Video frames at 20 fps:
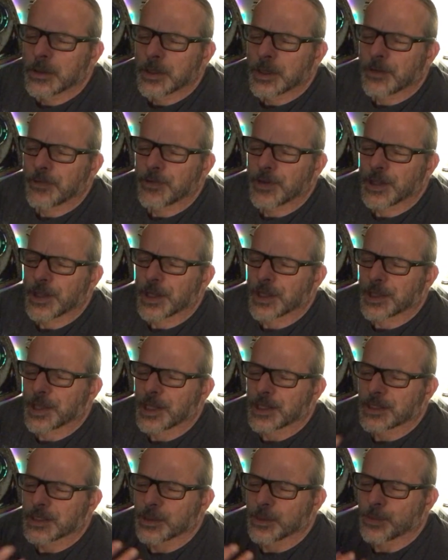I feel like
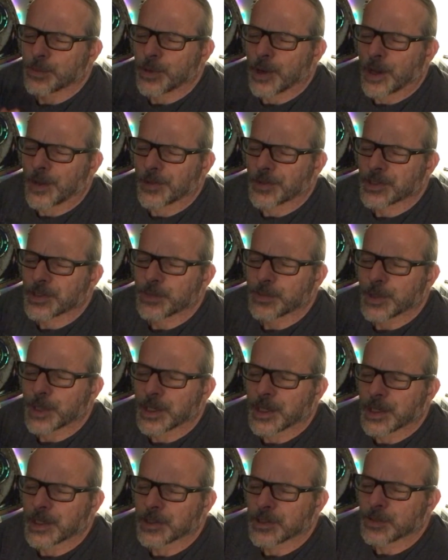that's the breath
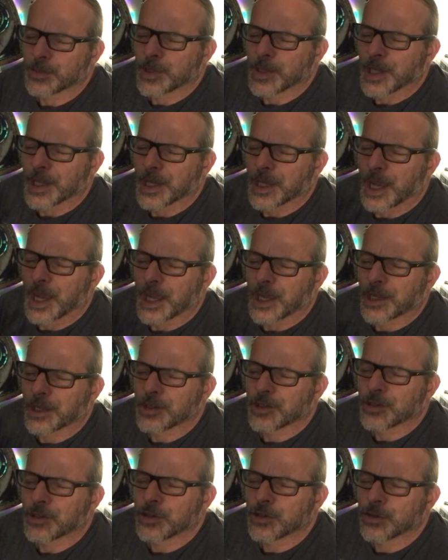speaking to me, like, I
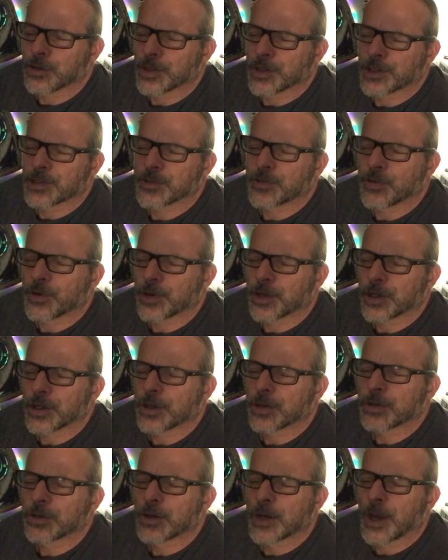can do this for
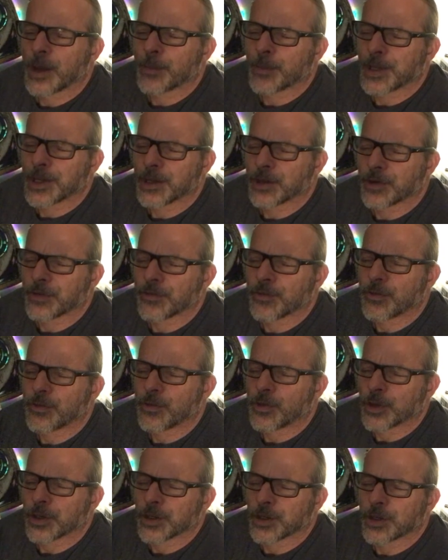you. I'm here
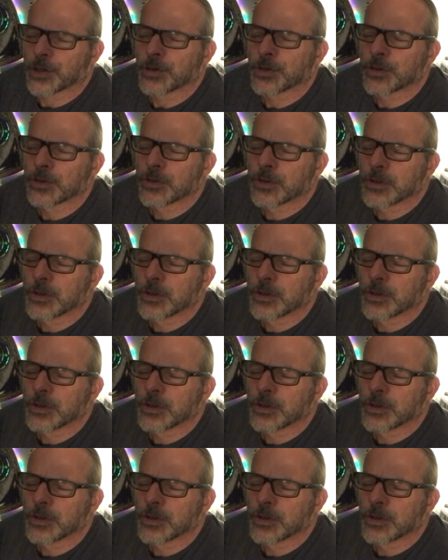for you.